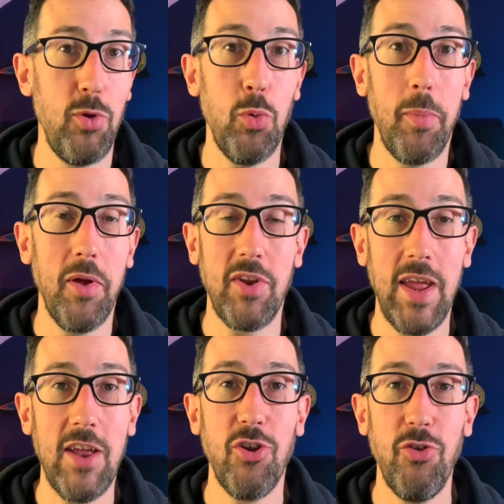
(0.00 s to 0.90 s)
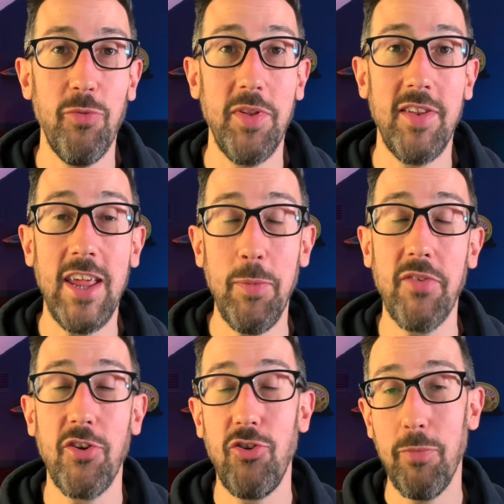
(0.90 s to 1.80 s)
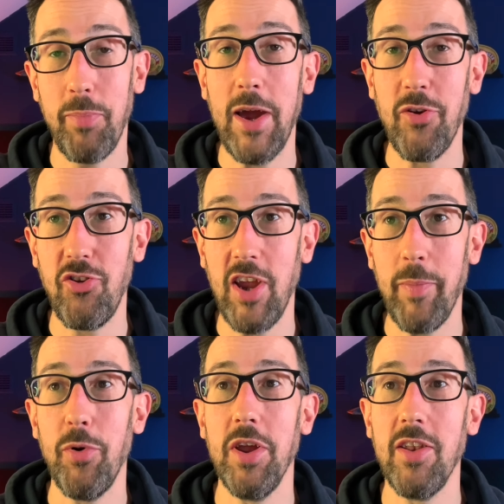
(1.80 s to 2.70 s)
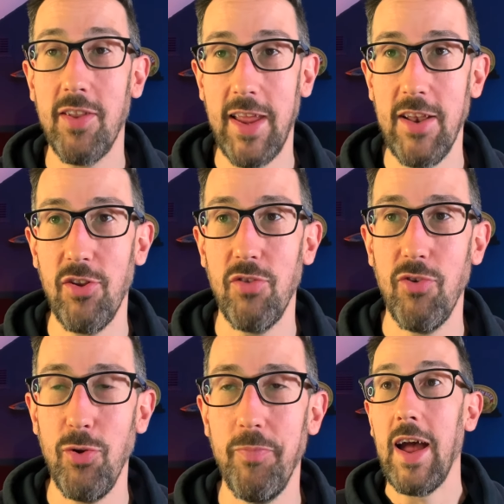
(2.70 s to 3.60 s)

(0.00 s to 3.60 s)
you won't be able to get to from the team. You have to jump out in SharePoint to get into the root.